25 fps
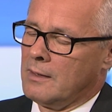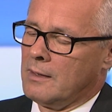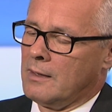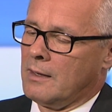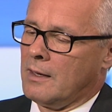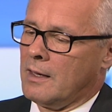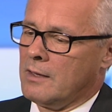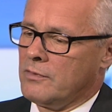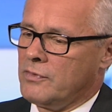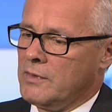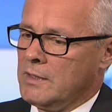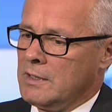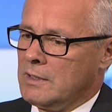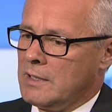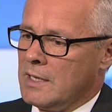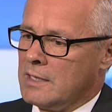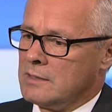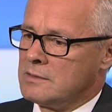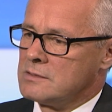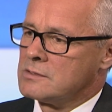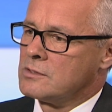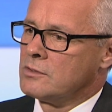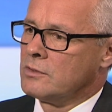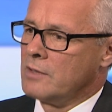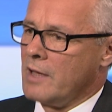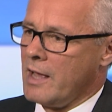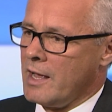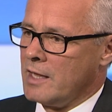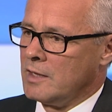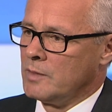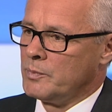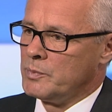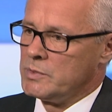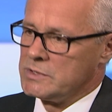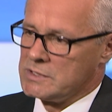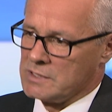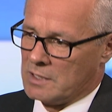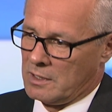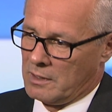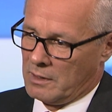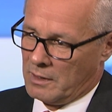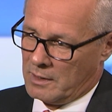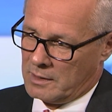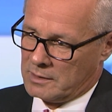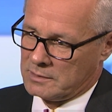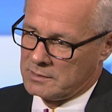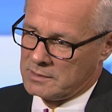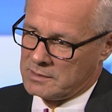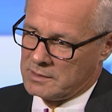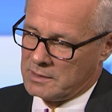I think that's going to help us a
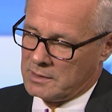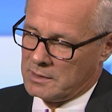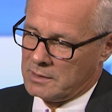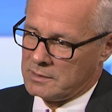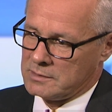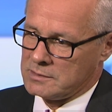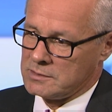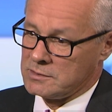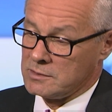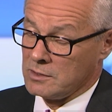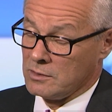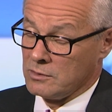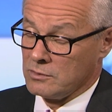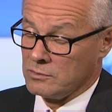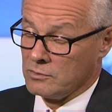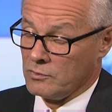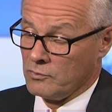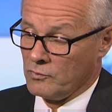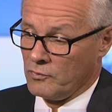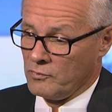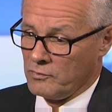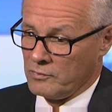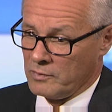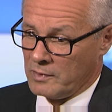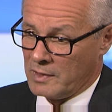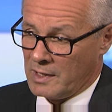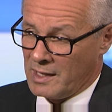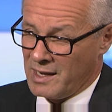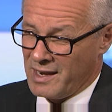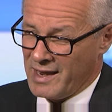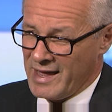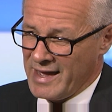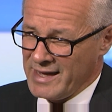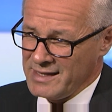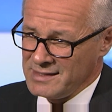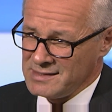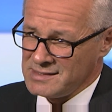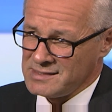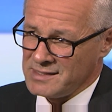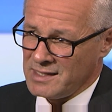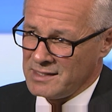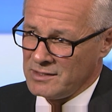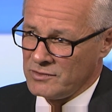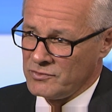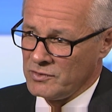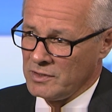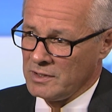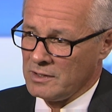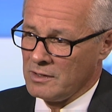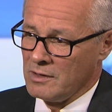lot. So
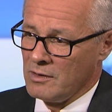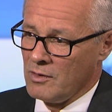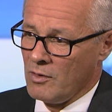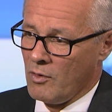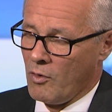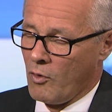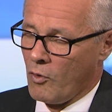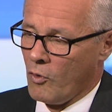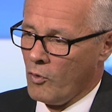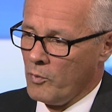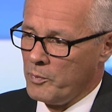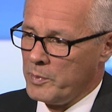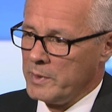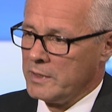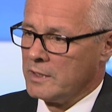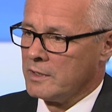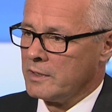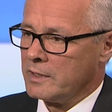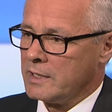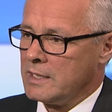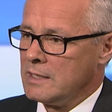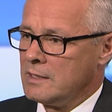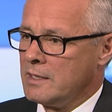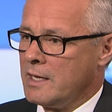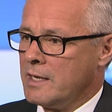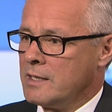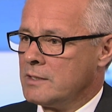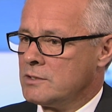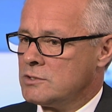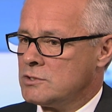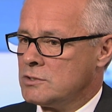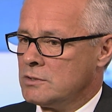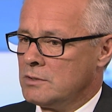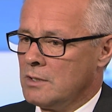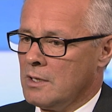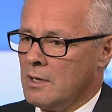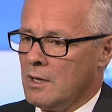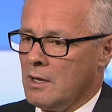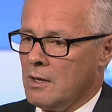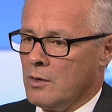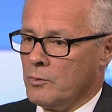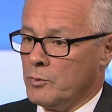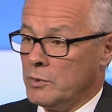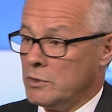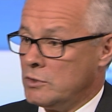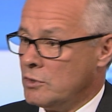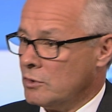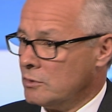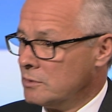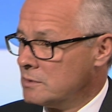client-centric, open architecture. We
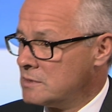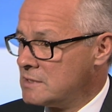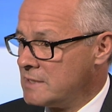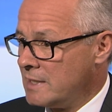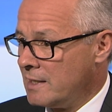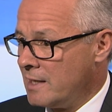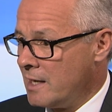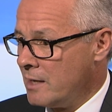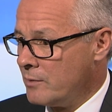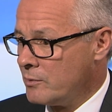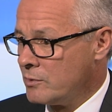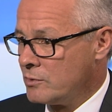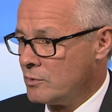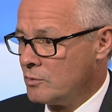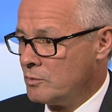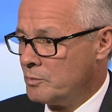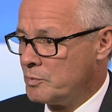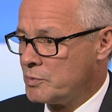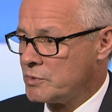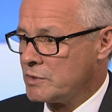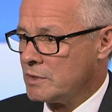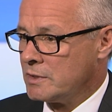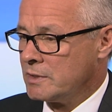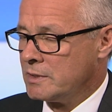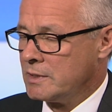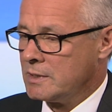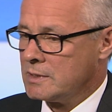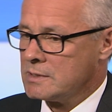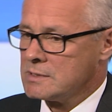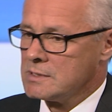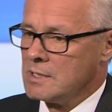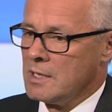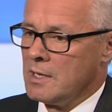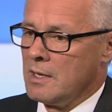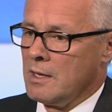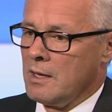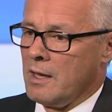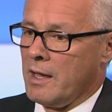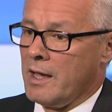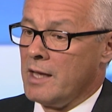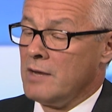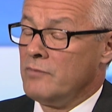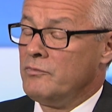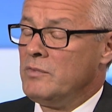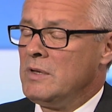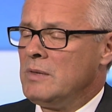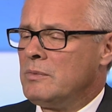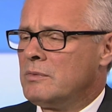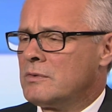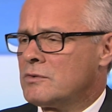don't sell our own products. And
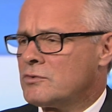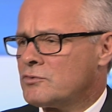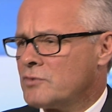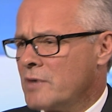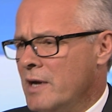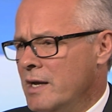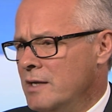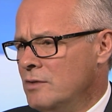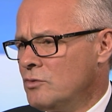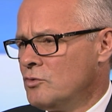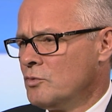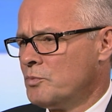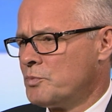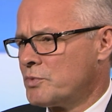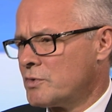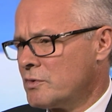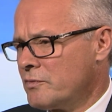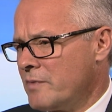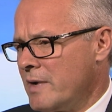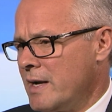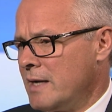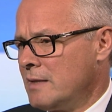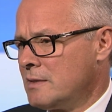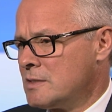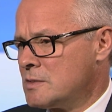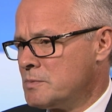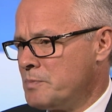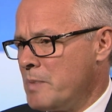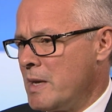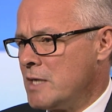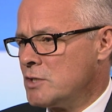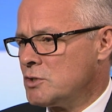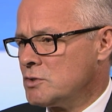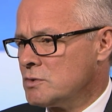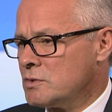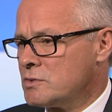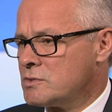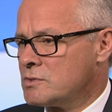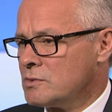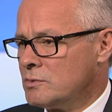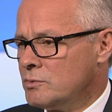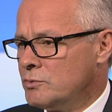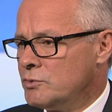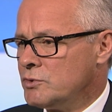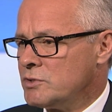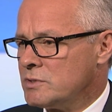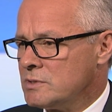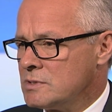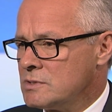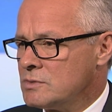we try to provide special
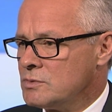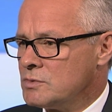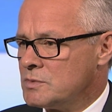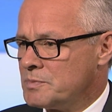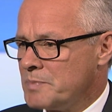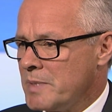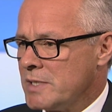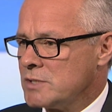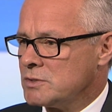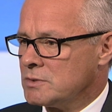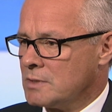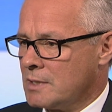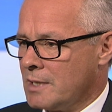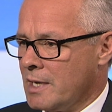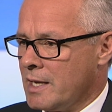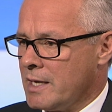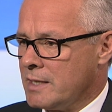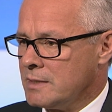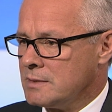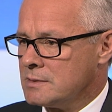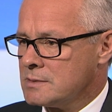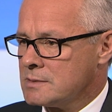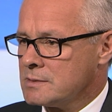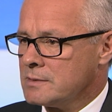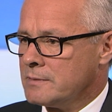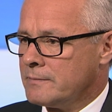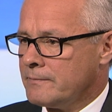solutions to special clients.